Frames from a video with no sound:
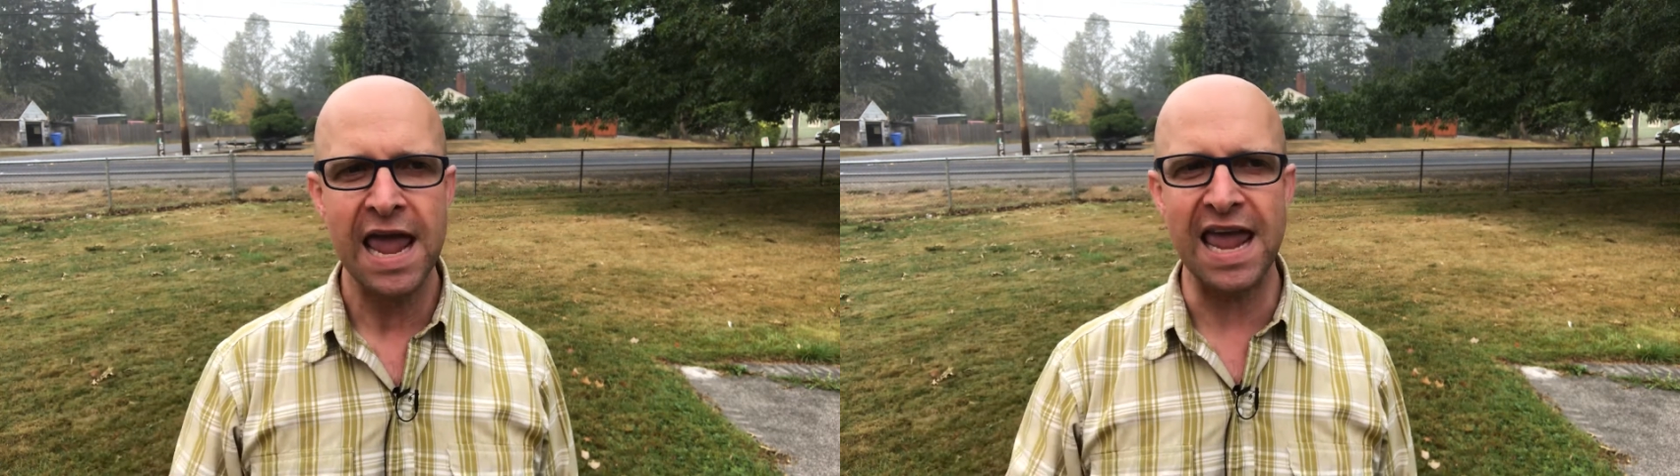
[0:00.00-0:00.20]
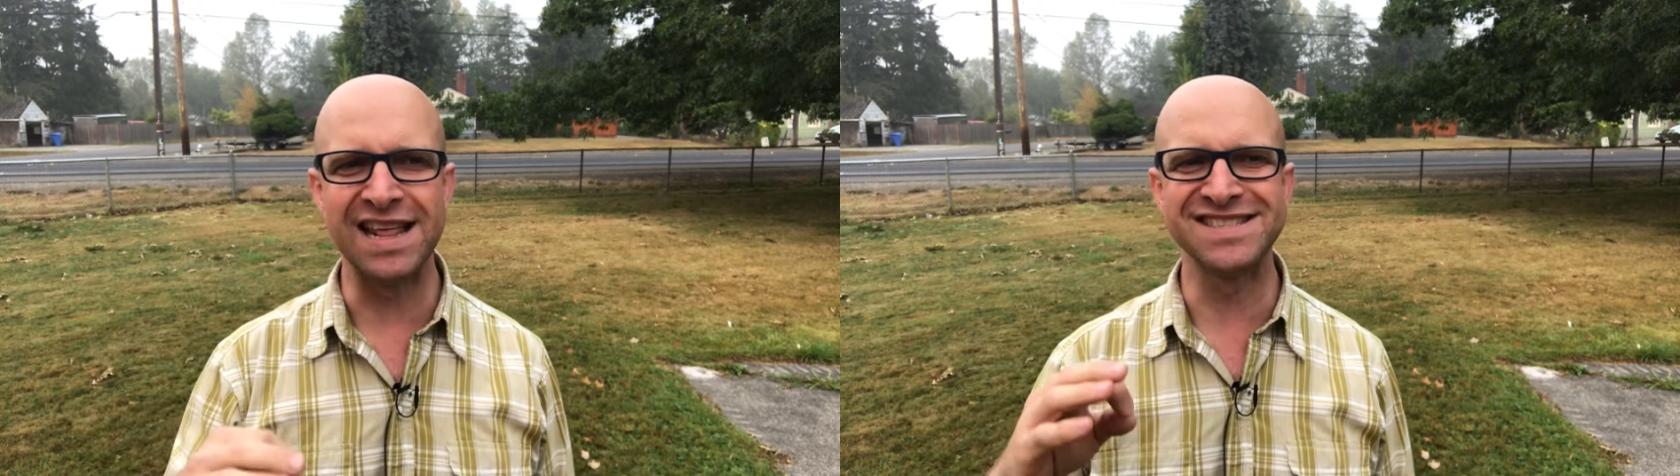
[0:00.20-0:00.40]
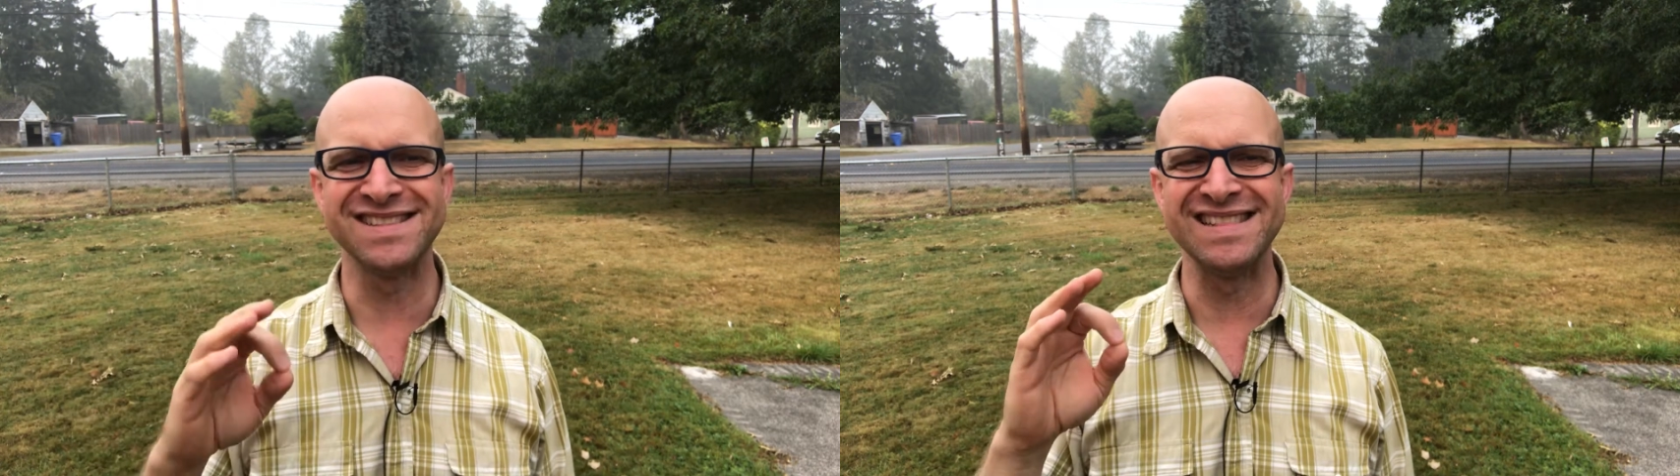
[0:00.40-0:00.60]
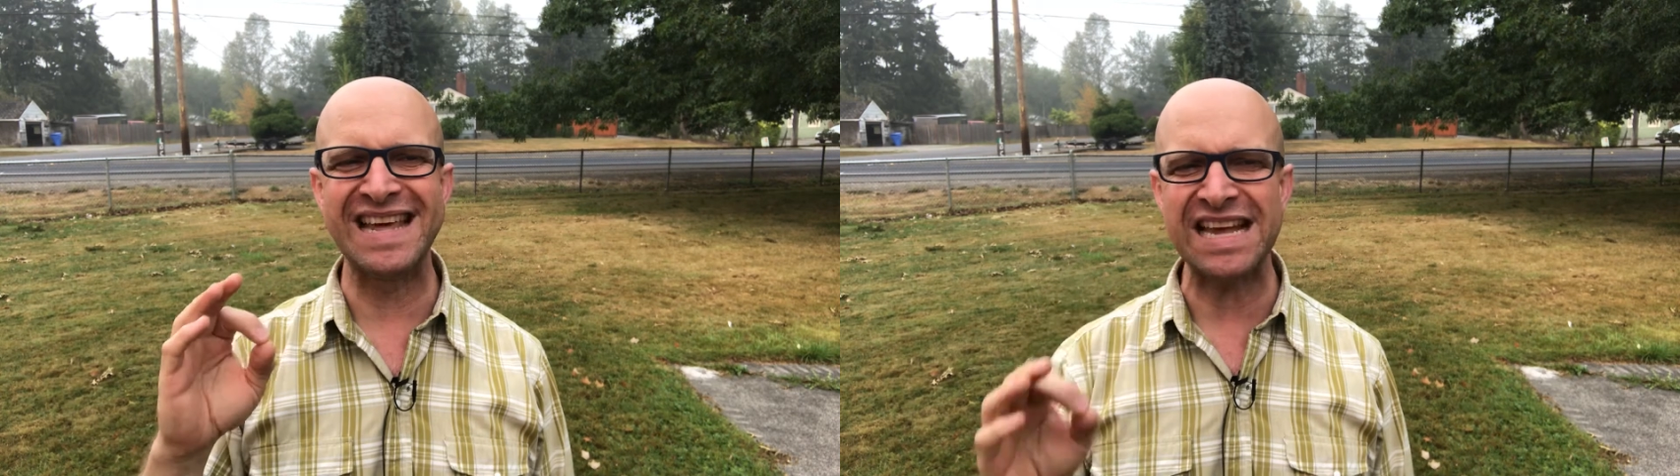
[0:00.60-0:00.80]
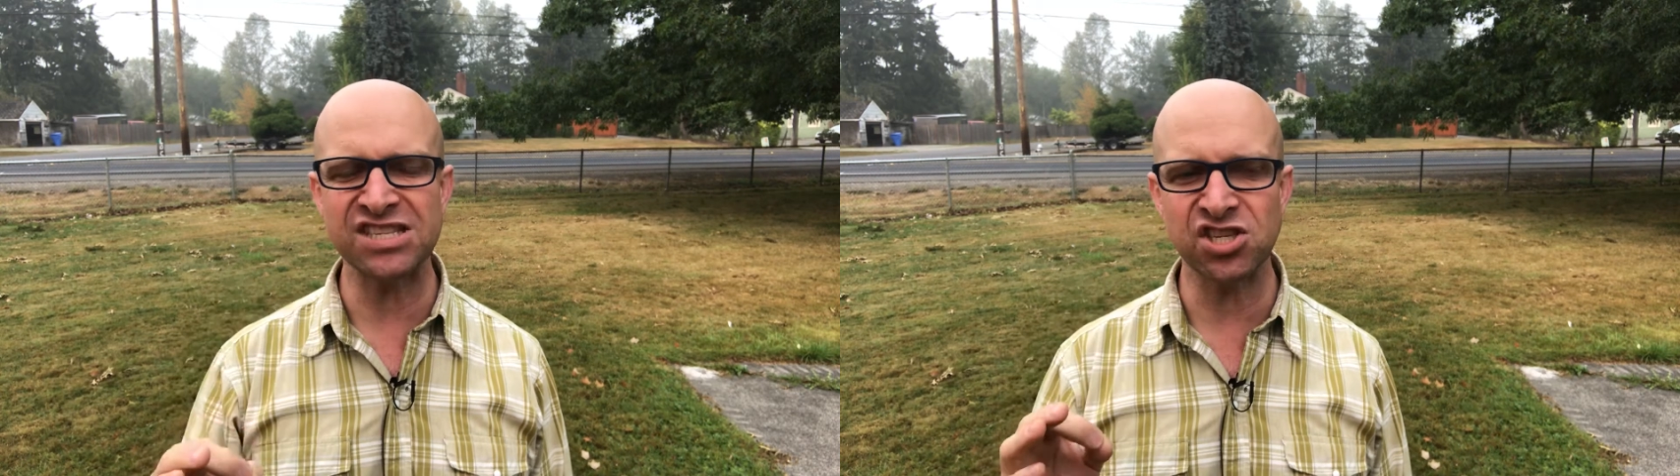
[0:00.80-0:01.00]
It is
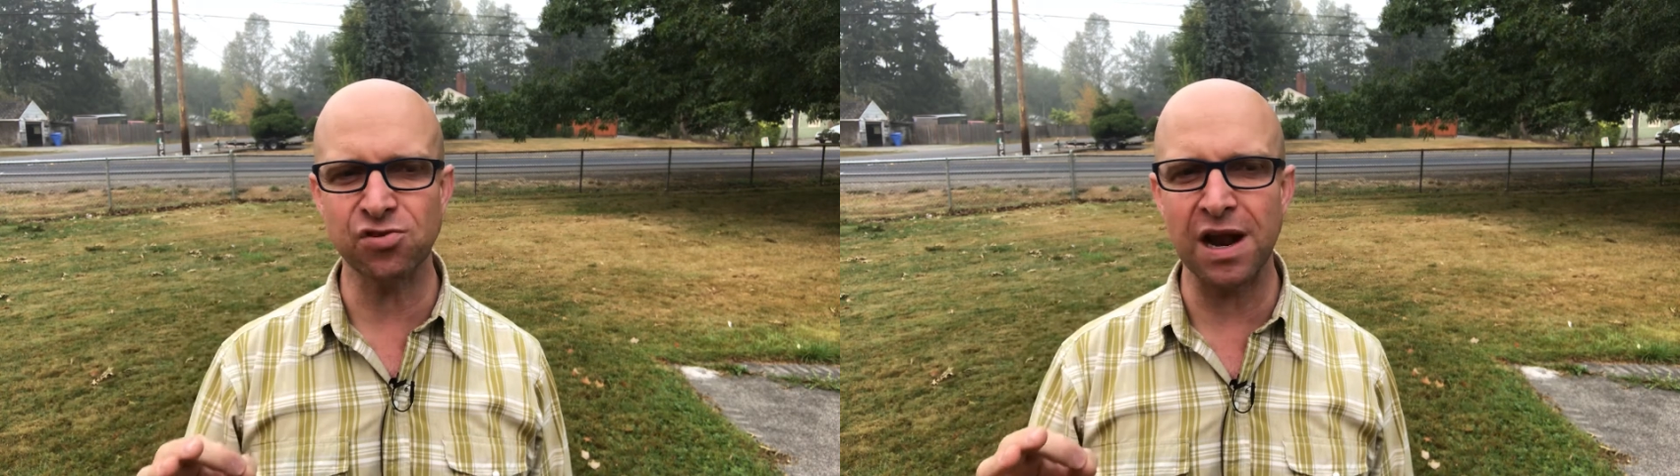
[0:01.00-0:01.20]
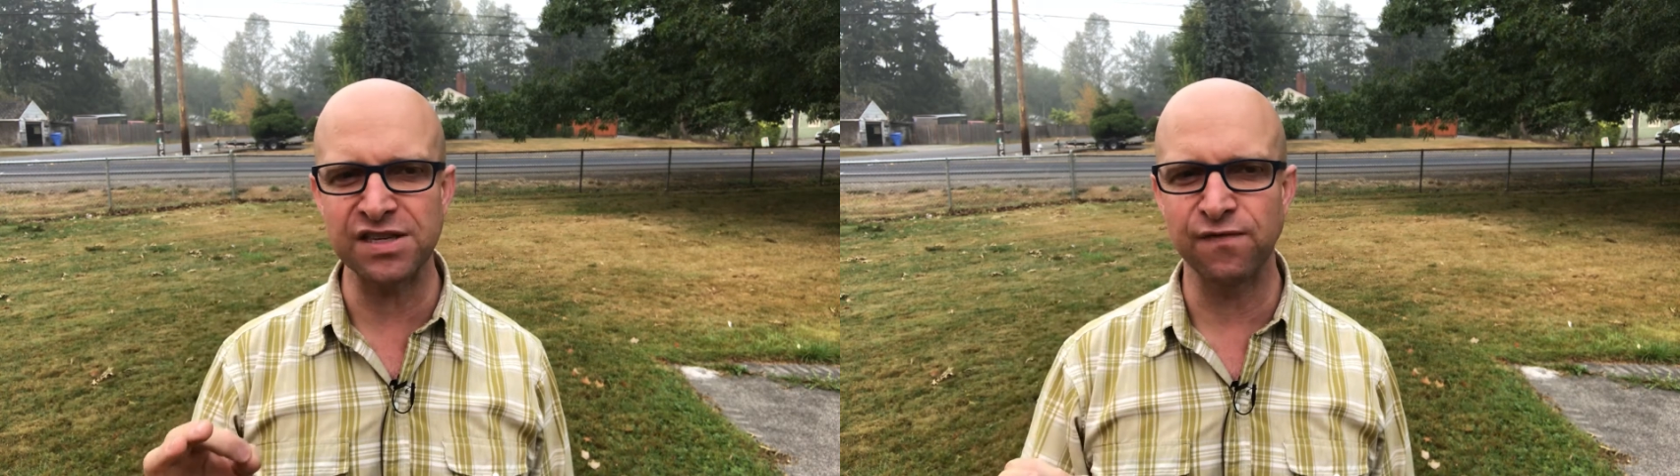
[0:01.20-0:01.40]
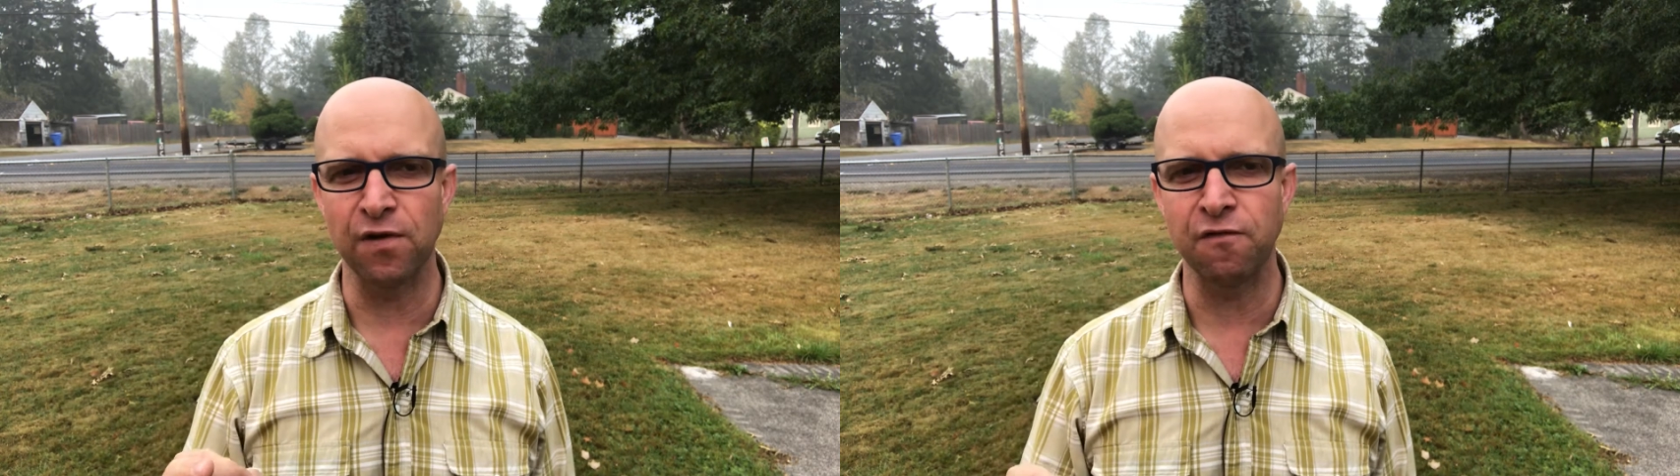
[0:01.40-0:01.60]
less stressful